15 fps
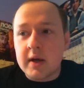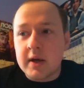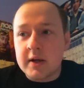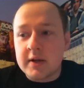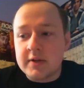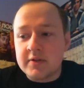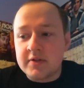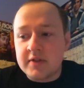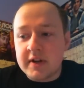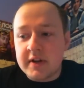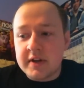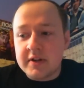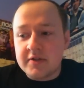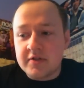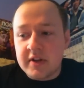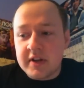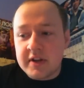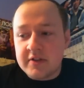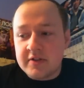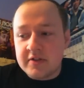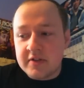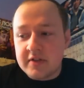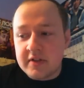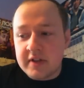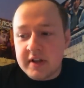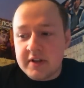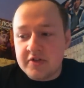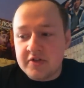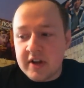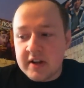And it's
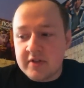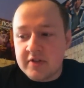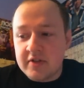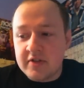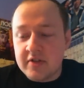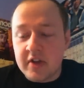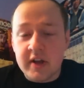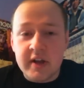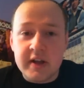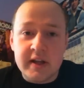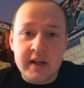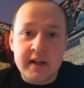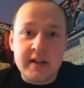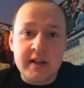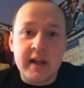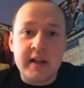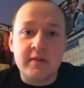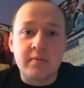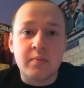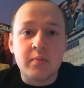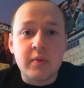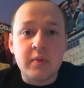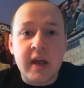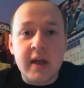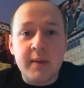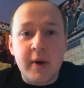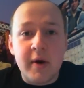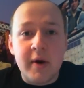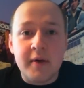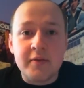these chances that he then
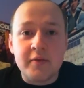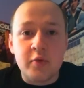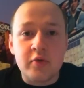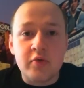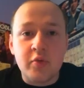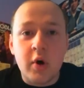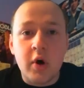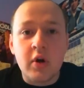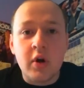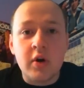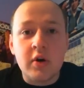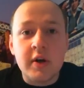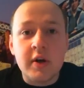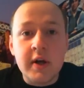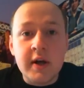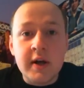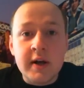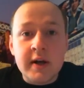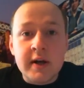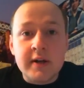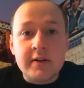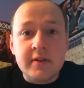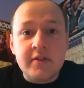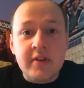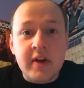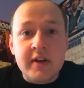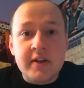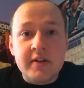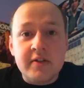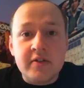came out afterwards, Warnock, and
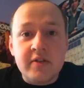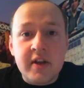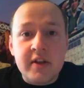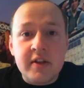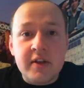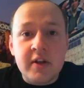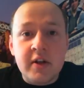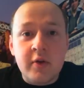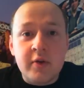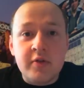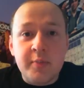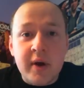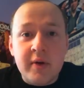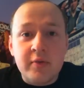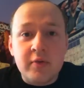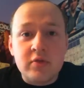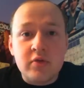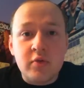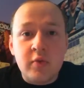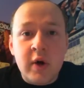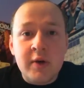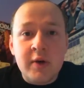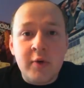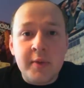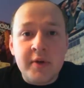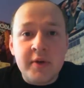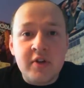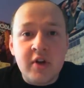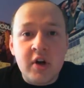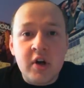decided to say that, you know, he's baffled at why we're
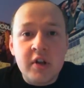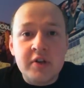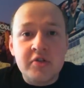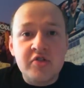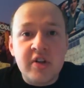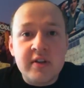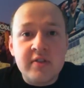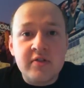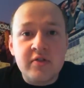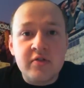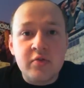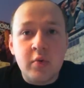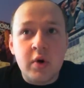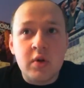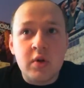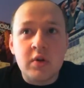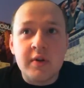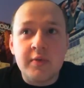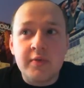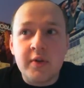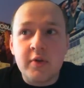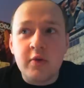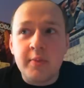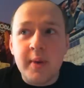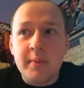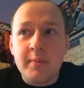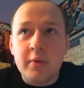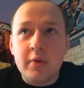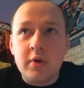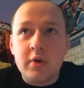missing all these chances. Well, if
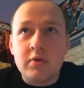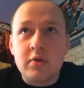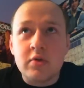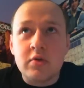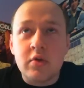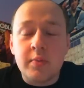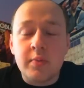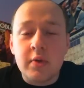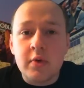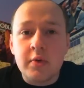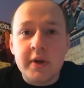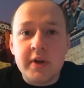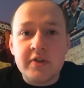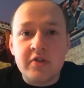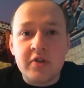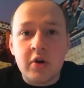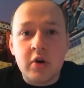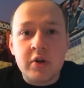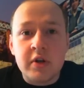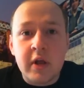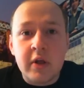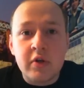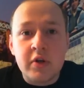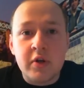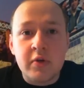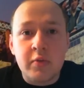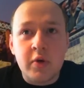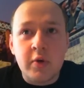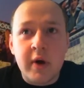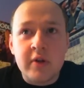remember a good couple of weeks ago, Neil,
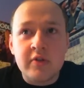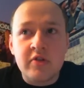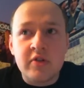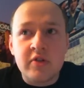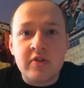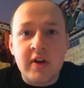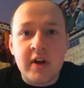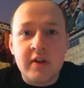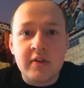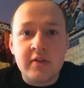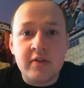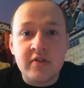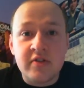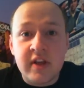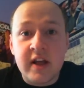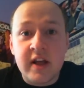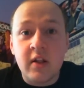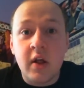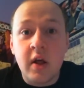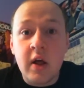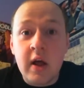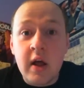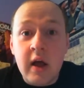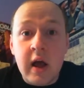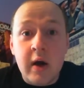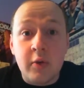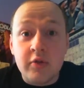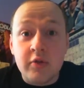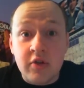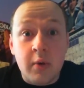you actually decided to sell
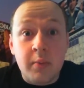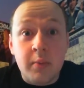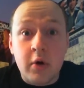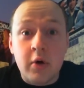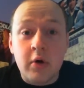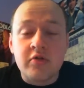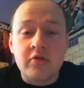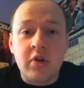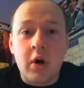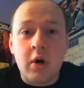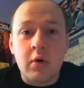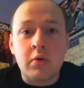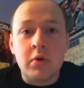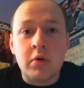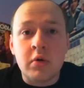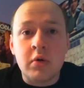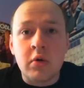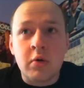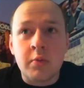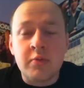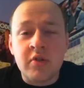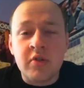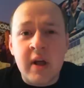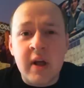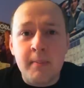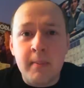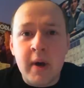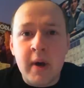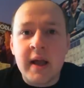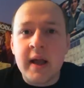our top goal scorer at the club, so
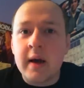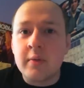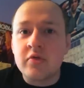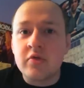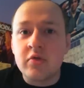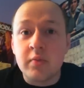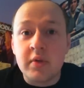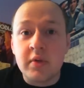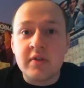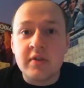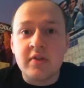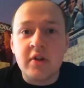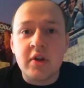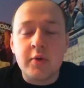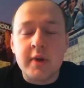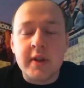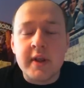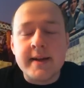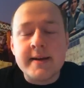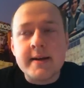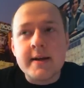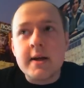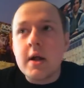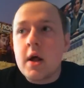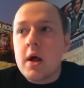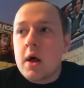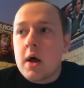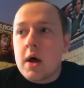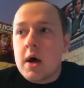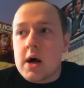that might have something to do with it.
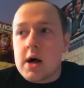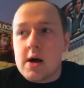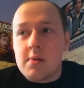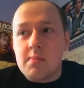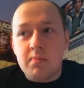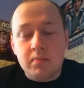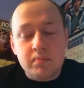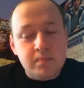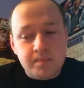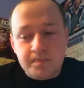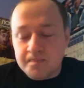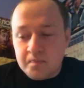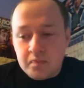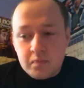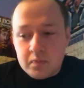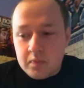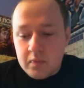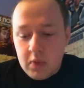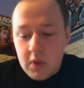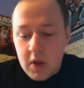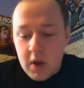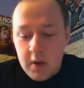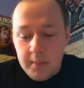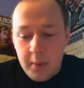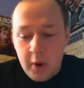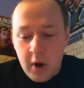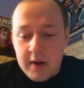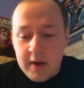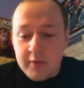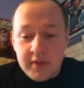
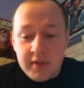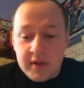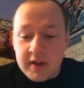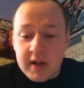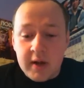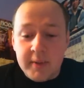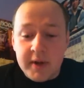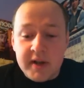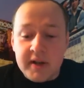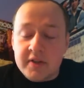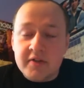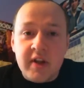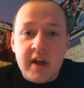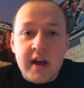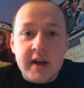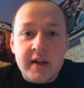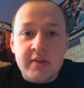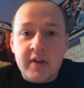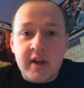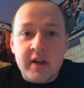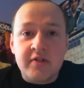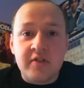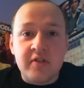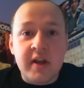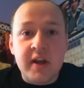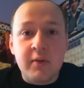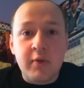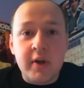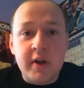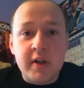But everything, I mean, it started
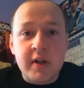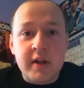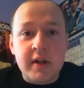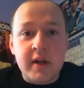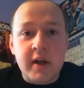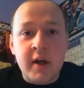yesterday, really.